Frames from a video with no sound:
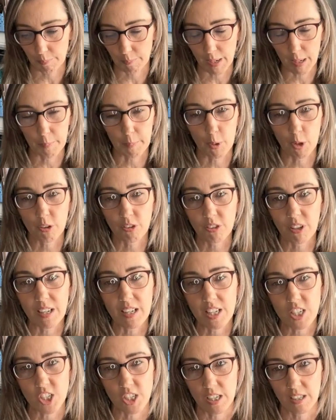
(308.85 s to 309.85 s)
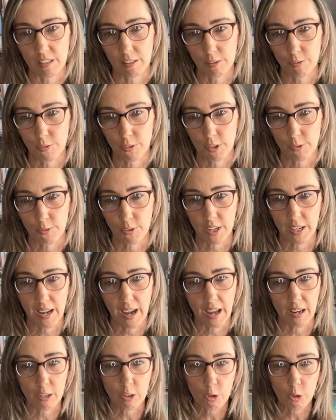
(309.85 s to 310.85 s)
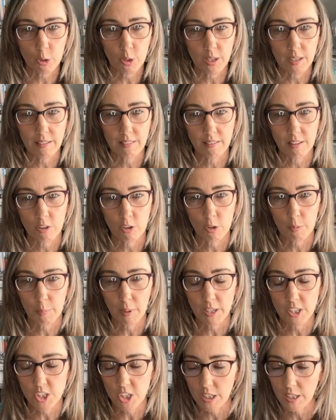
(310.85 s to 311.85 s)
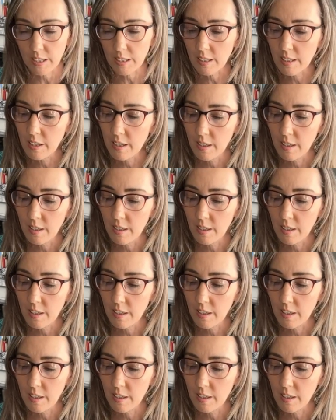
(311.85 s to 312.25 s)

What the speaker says: and percentages for different categories in your budget.